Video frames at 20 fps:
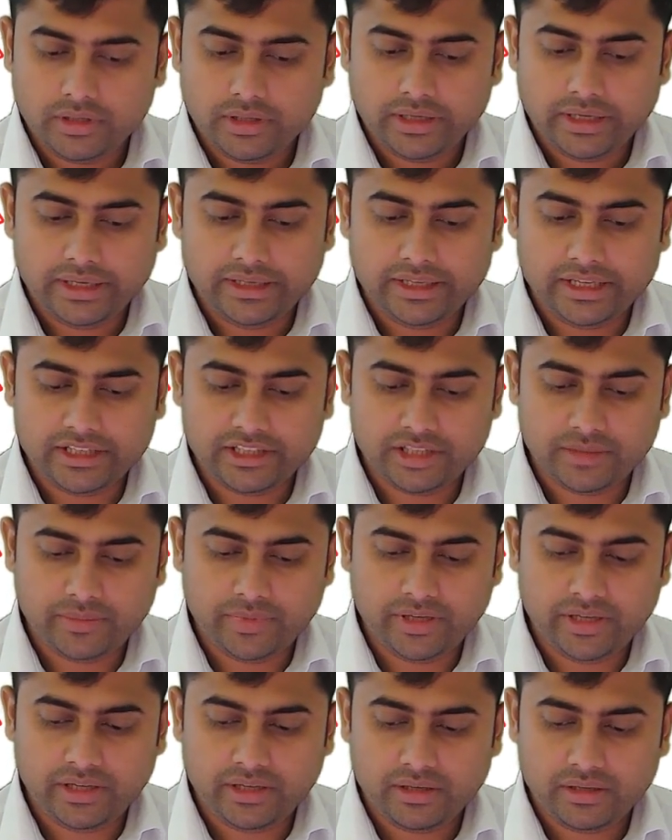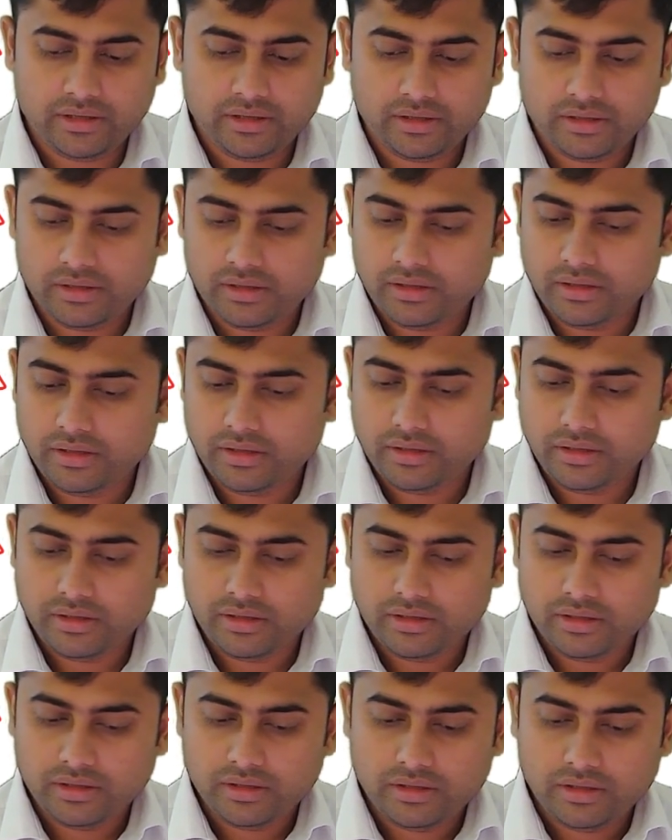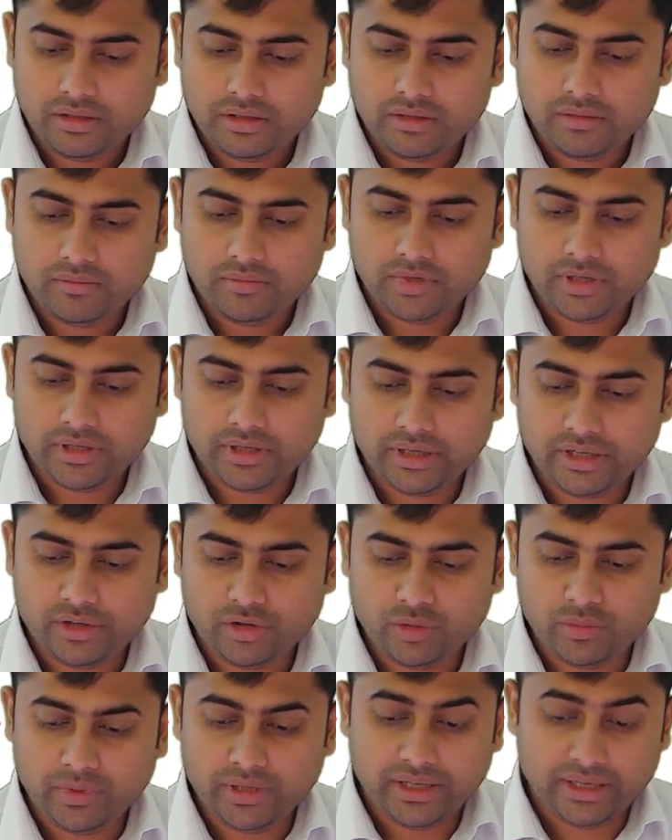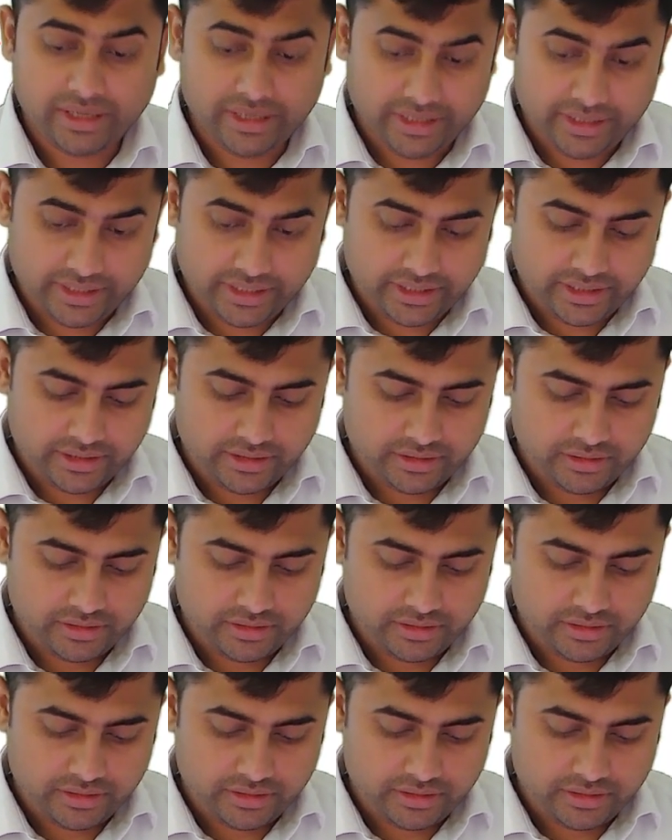in SCP, but it will be created